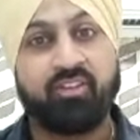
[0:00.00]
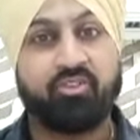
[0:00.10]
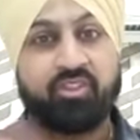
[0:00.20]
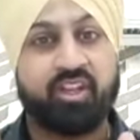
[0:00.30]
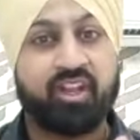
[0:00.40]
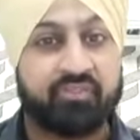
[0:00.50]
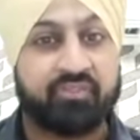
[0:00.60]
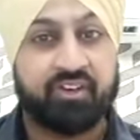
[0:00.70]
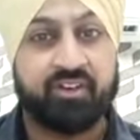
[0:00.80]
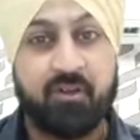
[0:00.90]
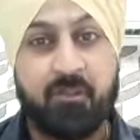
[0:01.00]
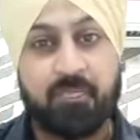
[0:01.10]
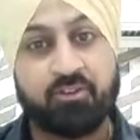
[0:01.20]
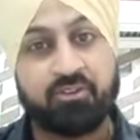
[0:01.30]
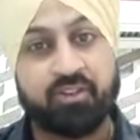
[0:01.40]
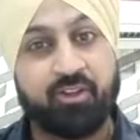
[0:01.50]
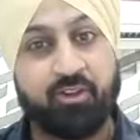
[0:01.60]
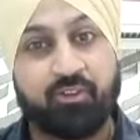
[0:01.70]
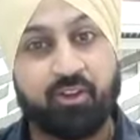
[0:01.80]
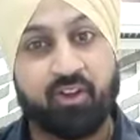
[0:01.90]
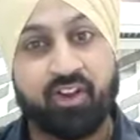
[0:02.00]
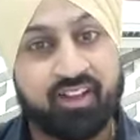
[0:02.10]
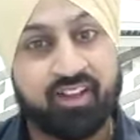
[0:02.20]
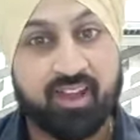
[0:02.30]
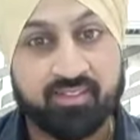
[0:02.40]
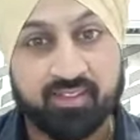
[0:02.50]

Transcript: Should they defer or should they go for online classes?